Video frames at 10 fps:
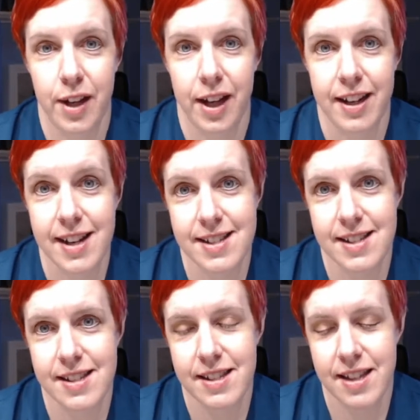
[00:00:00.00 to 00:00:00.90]
a
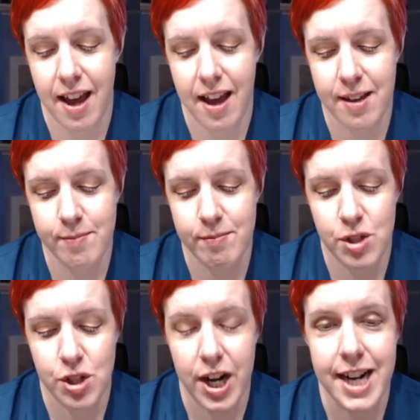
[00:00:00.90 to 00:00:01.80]
nice
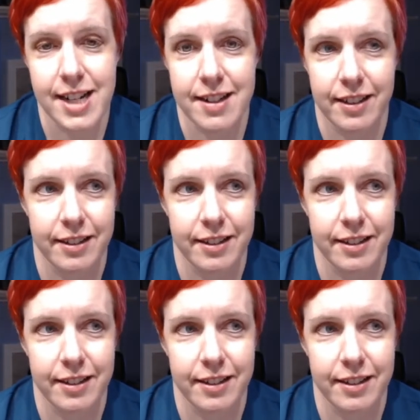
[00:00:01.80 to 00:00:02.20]
straight